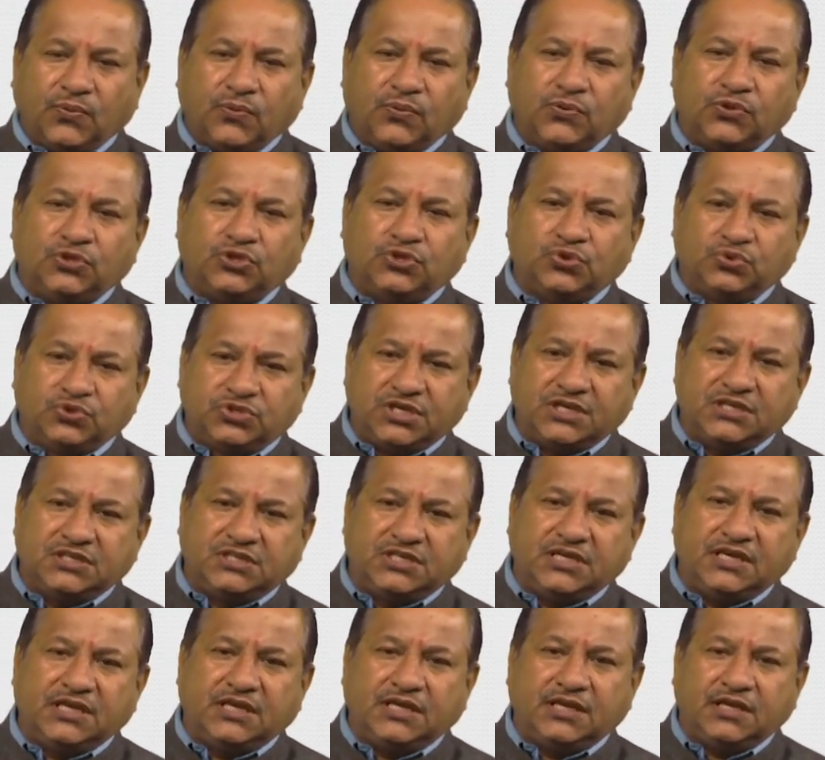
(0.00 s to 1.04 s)
using
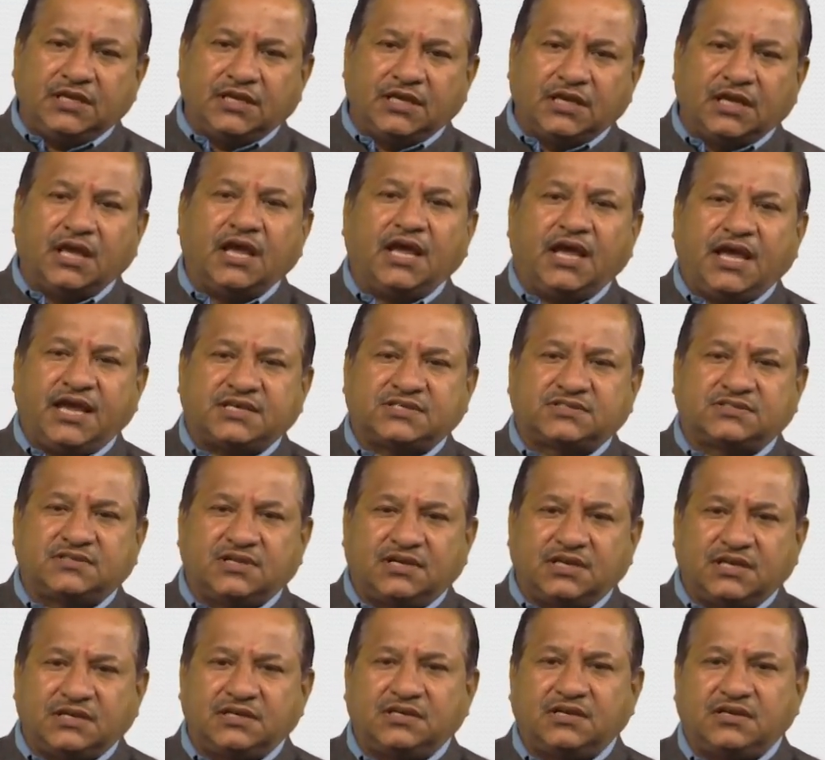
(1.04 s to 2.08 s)
the
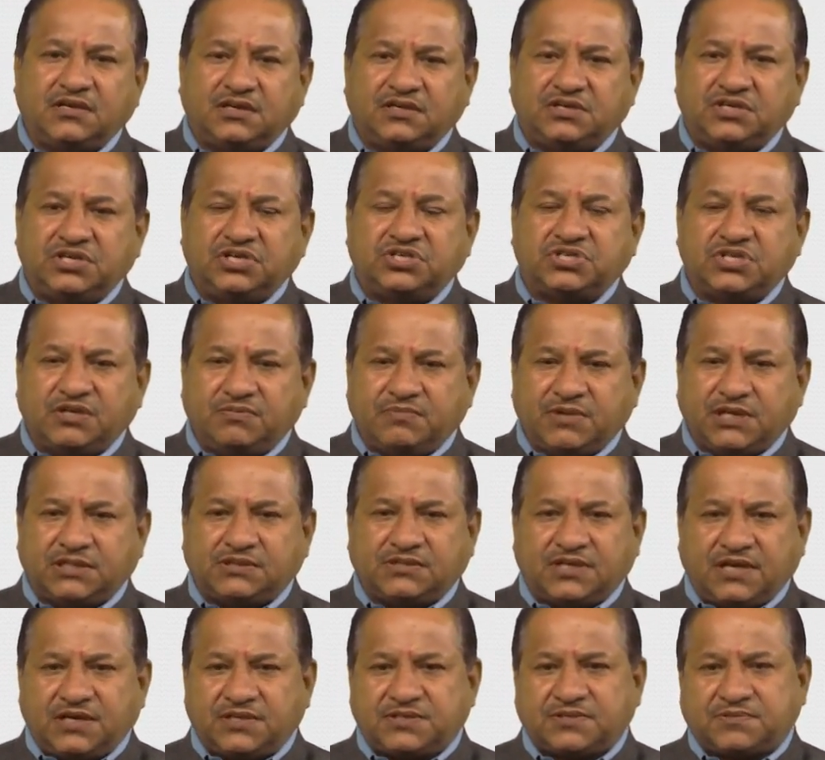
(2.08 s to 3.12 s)
excellent teaching
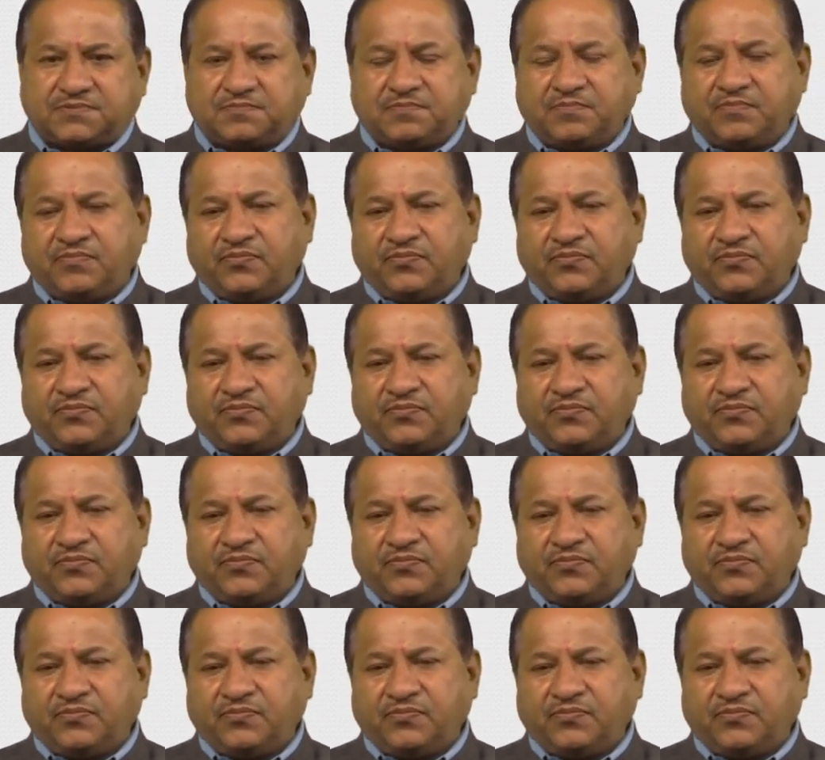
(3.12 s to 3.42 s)
methods,